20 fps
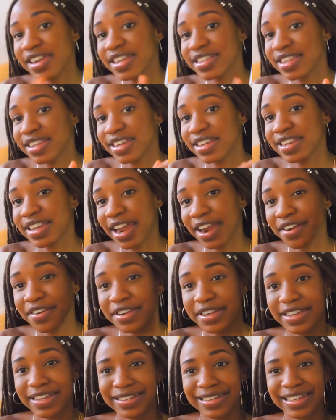started
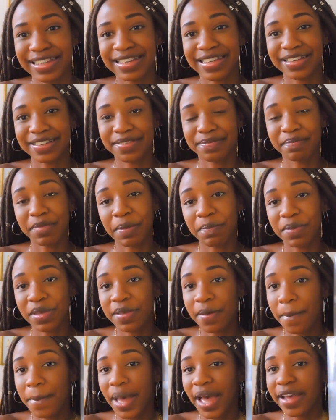carrying like my bigger
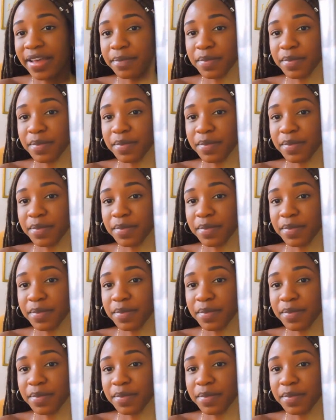bag,